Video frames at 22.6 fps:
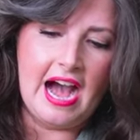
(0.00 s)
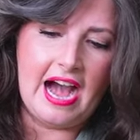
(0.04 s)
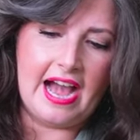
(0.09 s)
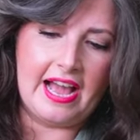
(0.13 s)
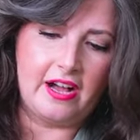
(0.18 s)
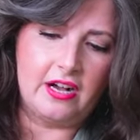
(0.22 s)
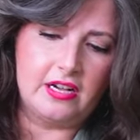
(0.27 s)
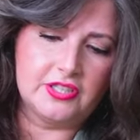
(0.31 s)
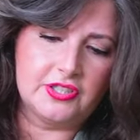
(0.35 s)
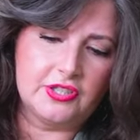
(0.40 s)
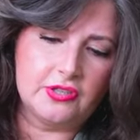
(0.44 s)

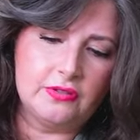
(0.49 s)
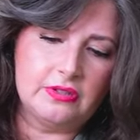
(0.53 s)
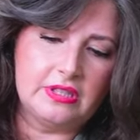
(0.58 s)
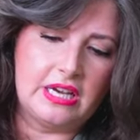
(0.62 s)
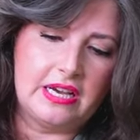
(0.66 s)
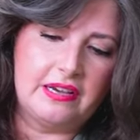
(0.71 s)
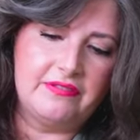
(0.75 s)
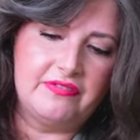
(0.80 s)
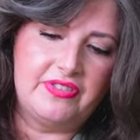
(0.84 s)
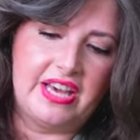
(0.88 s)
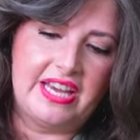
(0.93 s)
I also
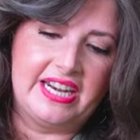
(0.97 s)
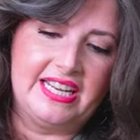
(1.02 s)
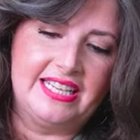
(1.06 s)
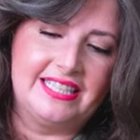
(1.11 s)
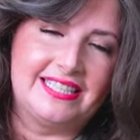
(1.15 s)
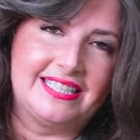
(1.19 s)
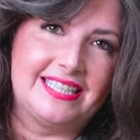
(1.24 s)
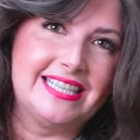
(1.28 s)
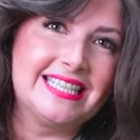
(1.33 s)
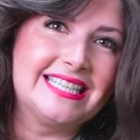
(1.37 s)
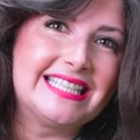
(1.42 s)
love that
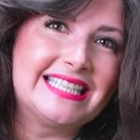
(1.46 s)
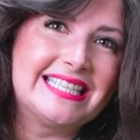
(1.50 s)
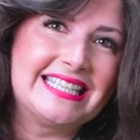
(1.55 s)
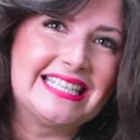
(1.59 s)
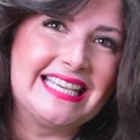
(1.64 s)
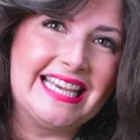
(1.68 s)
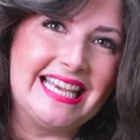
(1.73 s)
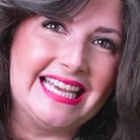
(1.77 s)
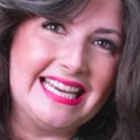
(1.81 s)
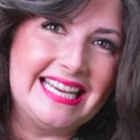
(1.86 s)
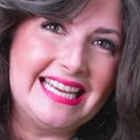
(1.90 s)
it's the
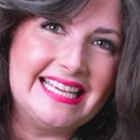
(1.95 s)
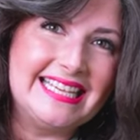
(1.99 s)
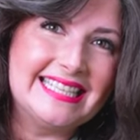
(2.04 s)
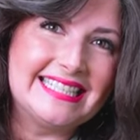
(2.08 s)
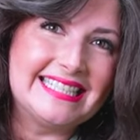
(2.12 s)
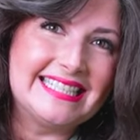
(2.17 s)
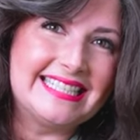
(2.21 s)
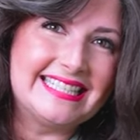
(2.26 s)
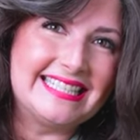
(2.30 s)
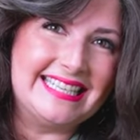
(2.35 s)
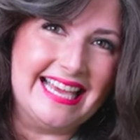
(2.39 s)

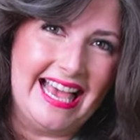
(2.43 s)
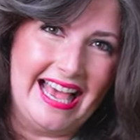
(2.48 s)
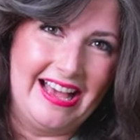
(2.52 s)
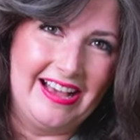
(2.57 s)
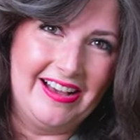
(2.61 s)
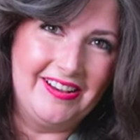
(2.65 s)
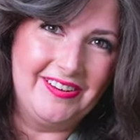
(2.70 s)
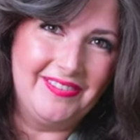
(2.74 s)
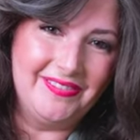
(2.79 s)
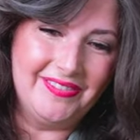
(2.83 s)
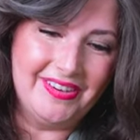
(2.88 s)
skinniest
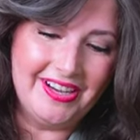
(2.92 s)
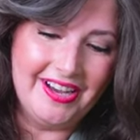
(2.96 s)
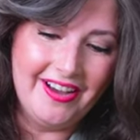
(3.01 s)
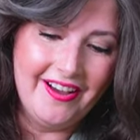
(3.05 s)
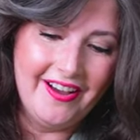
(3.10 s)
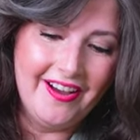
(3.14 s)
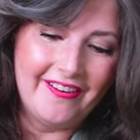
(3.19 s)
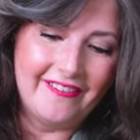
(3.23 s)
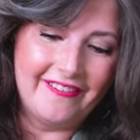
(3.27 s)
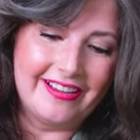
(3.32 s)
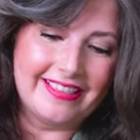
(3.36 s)
stem
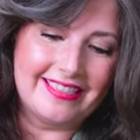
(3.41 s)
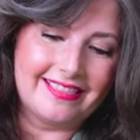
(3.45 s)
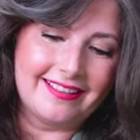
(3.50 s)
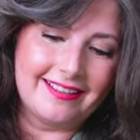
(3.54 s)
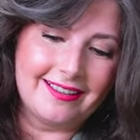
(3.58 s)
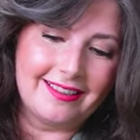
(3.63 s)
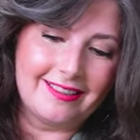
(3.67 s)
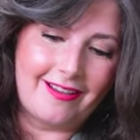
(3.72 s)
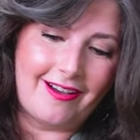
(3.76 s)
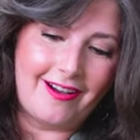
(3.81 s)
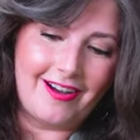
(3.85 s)
with
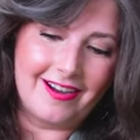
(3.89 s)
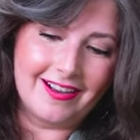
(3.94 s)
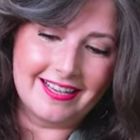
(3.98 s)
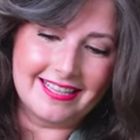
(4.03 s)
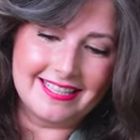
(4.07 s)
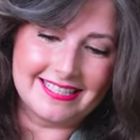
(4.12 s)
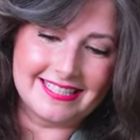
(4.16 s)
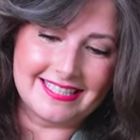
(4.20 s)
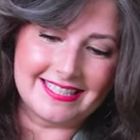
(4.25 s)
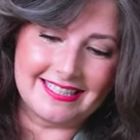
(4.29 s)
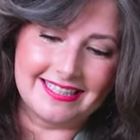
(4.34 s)
the
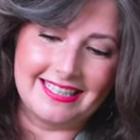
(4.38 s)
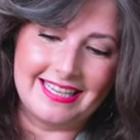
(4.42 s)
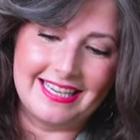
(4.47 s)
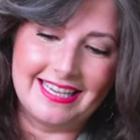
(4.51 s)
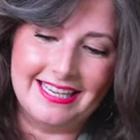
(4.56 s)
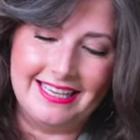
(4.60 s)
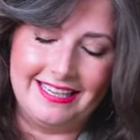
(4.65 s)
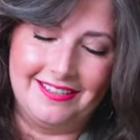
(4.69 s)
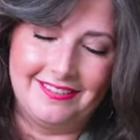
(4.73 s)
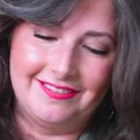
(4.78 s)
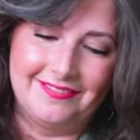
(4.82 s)
longest
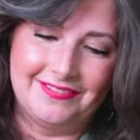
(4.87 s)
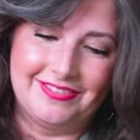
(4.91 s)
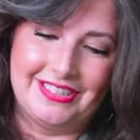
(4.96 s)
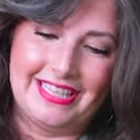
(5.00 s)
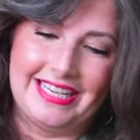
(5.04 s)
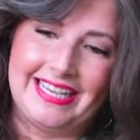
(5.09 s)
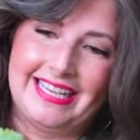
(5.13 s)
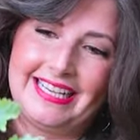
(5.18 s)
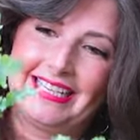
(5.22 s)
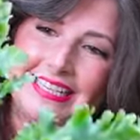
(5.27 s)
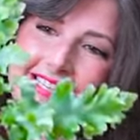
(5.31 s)
leaf.
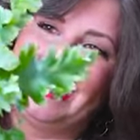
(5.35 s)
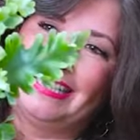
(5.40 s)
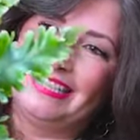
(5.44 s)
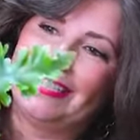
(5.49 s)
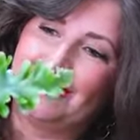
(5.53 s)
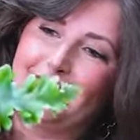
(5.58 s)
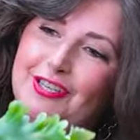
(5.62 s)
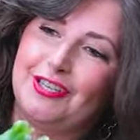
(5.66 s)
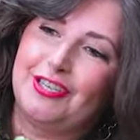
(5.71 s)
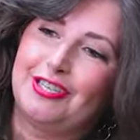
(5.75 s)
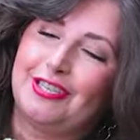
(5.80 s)
Like
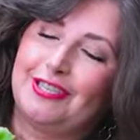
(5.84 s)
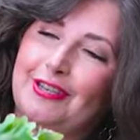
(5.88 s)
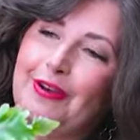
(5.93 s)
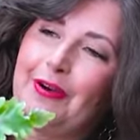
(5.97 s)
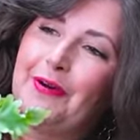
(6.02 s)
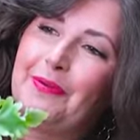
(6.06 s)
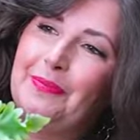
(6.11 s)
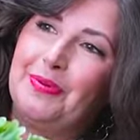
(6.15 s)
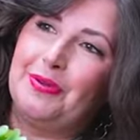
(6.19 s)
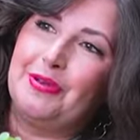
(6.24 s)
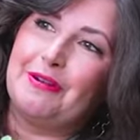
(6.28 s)
it's just
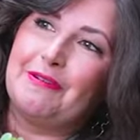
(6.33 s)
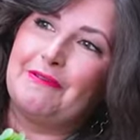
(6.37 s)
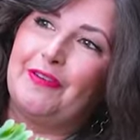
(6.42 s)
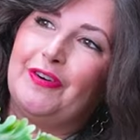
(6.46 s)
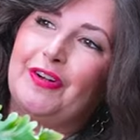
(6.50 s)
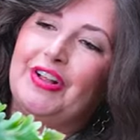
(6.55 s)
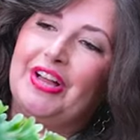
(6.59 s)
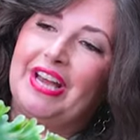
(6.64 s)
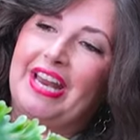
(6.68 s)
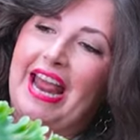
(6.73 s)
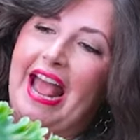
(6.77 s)
so
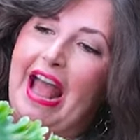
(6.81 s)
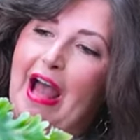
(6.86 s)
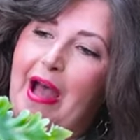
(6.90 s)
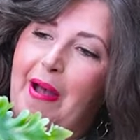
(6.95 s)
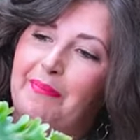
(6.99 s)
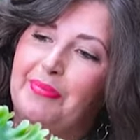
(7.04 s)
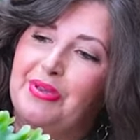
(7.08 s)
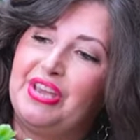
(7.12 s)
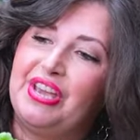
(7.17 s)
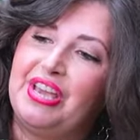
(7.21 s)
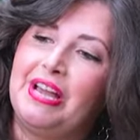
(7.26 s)
beautiful and
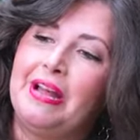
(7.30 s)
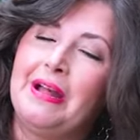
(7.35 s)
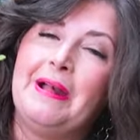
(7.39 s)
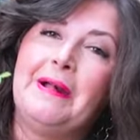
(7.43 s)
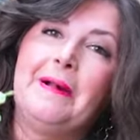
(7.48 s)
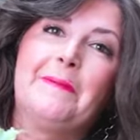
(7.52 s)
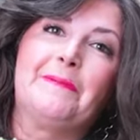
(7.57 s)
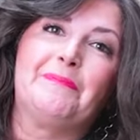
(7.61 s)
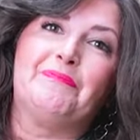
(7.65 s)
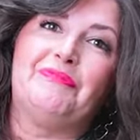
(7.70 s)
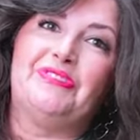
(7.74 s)
happy
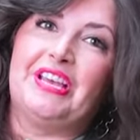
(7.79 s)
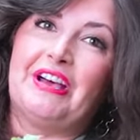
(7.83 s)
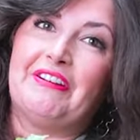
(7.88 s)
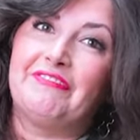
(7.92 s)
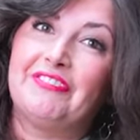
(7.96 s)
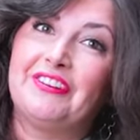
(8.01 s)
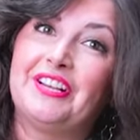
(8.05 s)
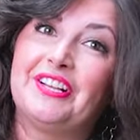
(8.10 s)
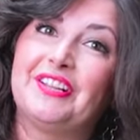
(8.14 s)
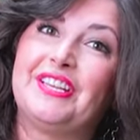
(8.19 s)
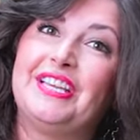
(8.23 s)

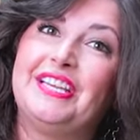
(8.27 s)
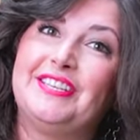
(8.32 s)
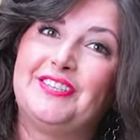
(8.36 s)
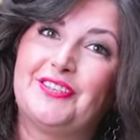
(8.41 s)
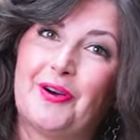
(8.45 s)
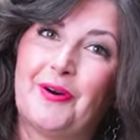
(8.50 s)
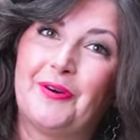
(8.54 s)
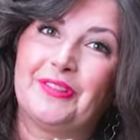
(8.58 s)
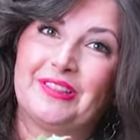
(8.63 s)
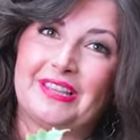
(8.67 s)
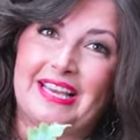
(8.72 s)
definitely
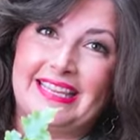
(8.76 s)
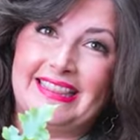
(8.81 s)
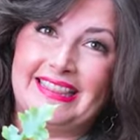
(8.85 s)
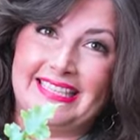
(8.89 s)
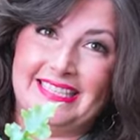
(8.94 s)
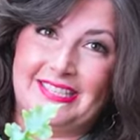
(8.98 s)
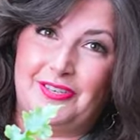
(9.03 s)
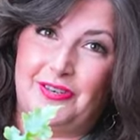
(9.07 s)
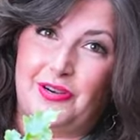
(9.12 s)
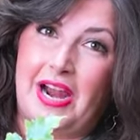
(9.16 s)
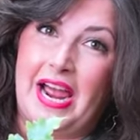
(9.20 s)
don't let
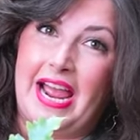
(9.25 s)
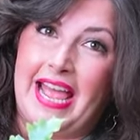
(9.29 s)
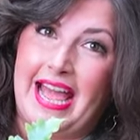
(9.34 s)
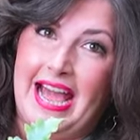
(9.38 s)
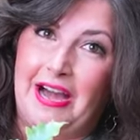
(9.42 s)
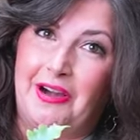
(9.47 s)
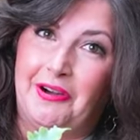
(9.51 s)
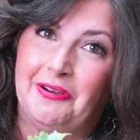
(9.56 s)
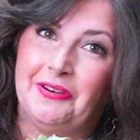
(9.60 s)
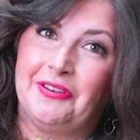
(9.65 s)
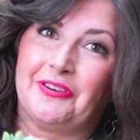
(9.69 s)
this dry
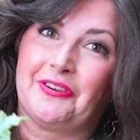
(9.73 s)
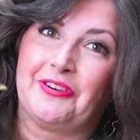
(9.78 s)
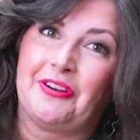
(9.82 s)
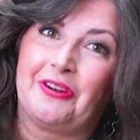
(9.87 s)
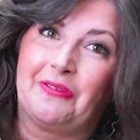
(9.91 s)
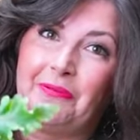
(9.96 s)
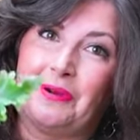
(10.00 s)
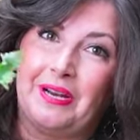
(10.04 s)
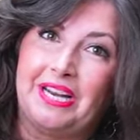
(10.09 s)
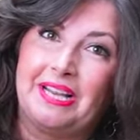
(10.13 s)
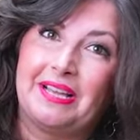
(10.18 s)
out. You're going
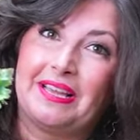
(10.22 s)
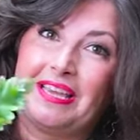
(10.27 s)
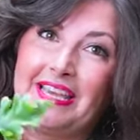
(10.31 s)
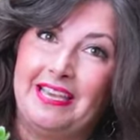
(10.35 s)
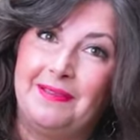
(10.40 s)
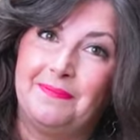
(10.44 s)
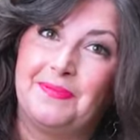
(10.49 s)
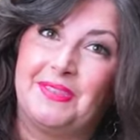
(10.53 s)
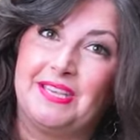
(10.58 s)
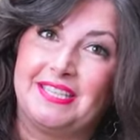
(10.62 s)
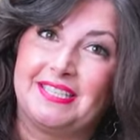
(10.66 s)
to want to
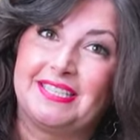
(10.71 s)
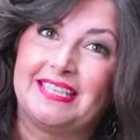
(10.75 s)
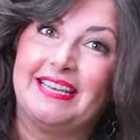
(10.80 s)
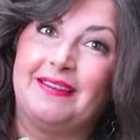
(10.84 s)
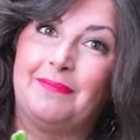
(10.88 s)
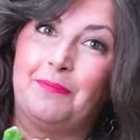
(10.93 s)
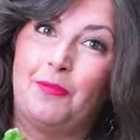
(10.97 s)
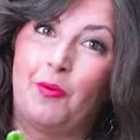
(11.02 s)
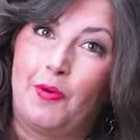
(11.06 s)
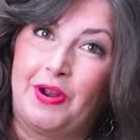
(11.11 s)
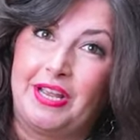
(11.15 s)
keep this
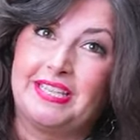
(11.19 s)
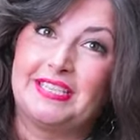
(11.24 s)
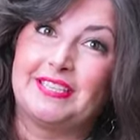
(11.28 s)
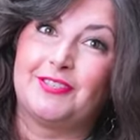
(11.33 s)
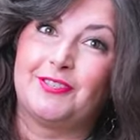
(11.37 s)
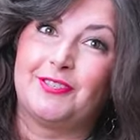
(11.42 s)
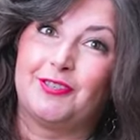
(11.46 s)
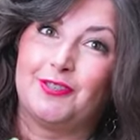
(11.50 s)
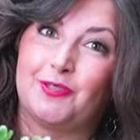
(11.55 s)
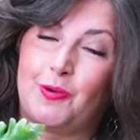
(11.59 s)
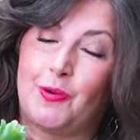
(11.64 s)
in
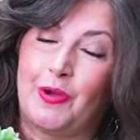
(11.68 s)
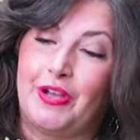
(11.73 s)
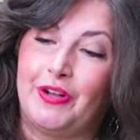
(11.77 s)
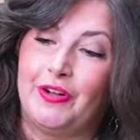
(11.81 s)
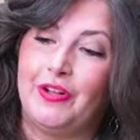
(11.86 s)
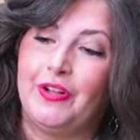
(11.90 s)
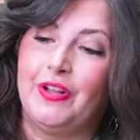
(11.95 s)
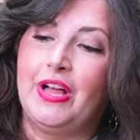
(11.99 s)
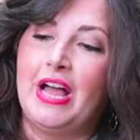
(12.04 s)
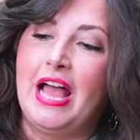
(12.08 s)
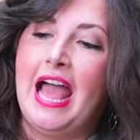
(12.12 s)
moist
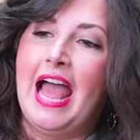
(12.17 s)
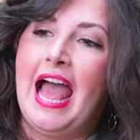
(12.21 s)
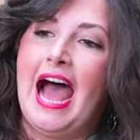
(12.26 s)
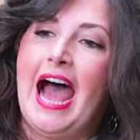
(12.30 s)
soil.